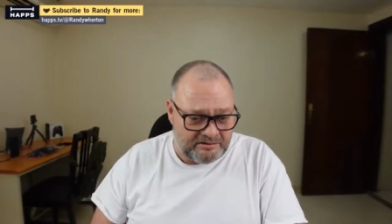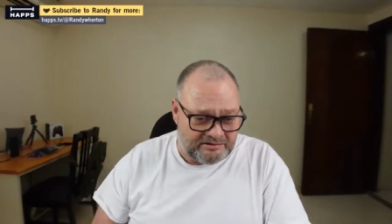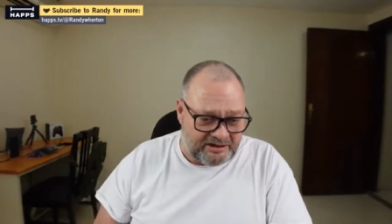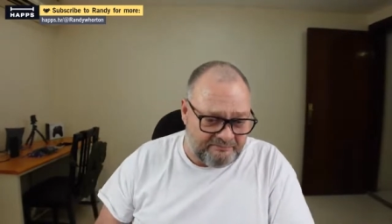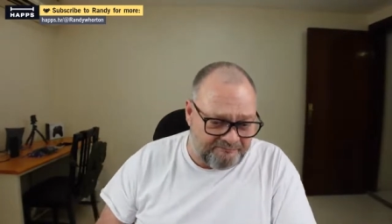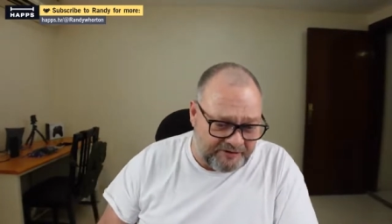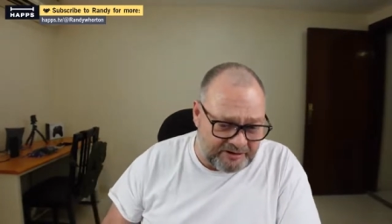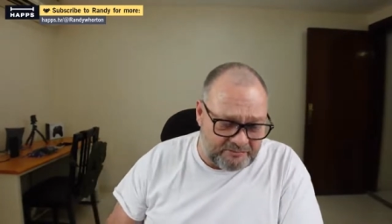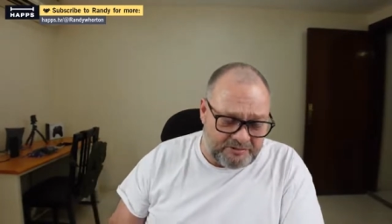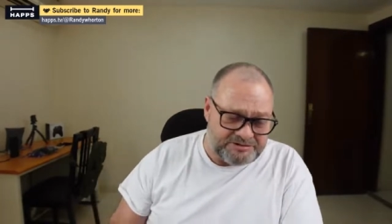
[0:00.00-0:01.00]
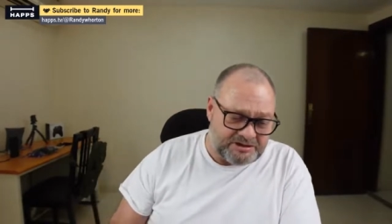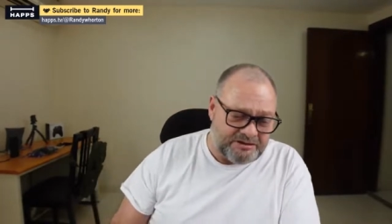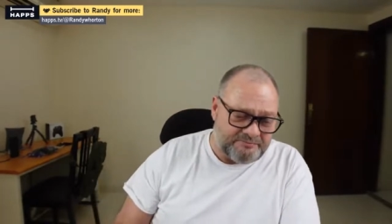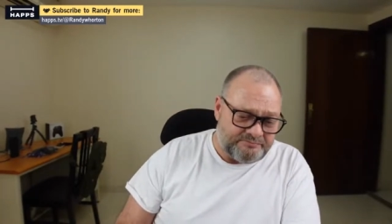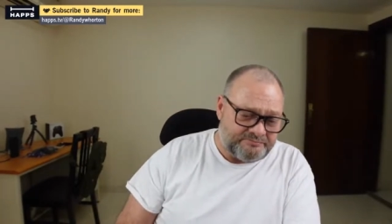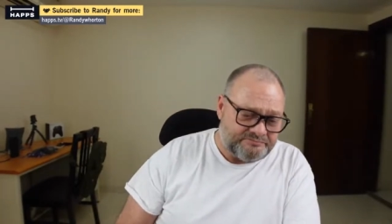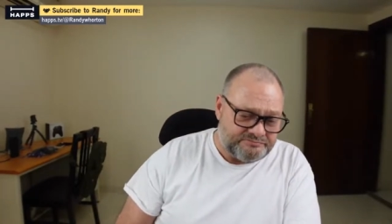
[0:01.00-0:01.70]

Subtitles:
Tim Fan, what's up?